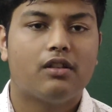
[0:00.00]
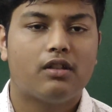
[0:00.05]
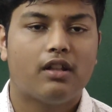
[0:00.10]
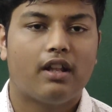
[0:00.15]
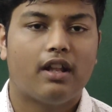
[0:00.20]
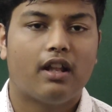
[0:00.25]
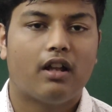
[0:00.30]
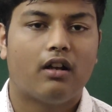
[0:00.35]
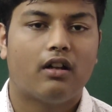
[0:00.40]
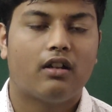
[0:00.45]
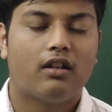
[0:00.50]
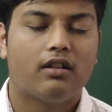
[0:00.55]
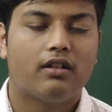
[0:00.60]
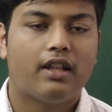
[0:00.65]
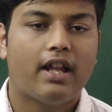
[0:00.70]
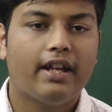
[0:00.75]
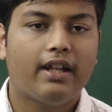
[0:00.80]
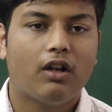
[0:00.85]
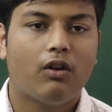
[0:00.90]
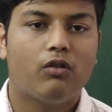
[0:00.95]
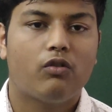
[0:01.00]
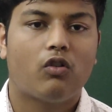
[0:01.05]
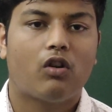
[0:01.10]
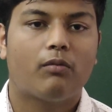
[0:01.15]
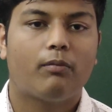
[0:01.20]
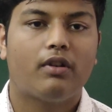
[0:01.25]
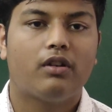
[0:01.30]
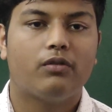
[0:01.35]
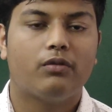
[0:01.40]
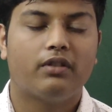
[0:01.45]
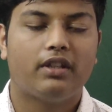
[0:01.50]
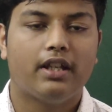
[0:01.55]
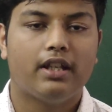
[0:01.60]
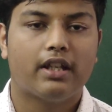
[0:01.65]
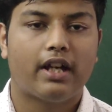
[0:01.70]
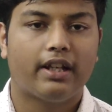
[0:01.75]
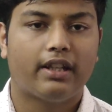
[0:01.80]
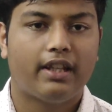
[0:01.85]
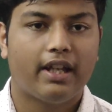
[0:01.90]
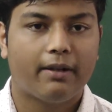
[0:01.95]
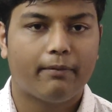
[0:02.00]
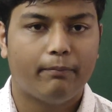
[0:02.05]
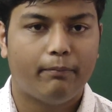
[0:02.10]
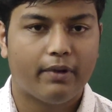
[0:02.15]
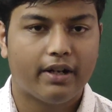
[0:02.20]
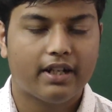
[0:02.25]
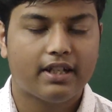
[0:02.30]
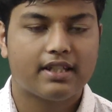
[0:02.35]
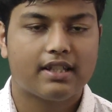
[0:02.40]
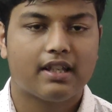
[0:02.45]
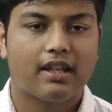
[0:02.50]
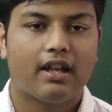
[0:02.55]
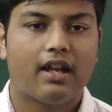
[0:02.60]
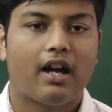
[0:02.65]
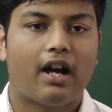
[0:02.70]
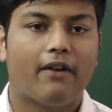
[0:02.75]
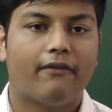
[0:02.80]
like our normal routine, I take breaks